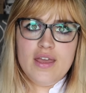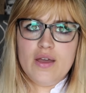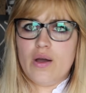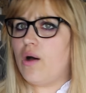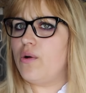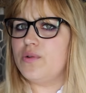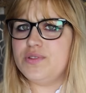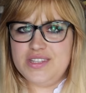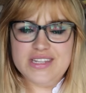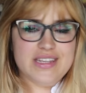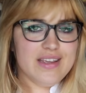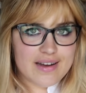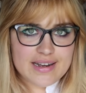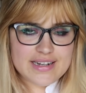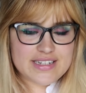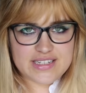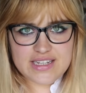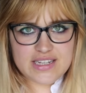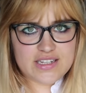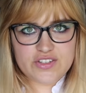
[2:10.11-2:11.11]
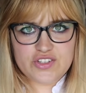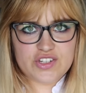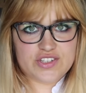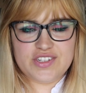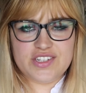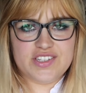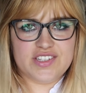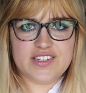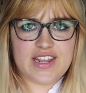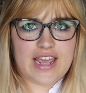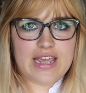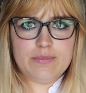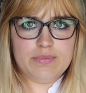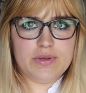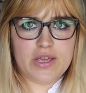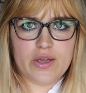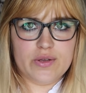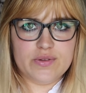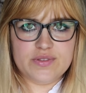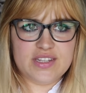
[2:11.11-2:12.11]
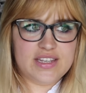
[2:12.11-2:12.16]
"oh, DID is just a scapegoat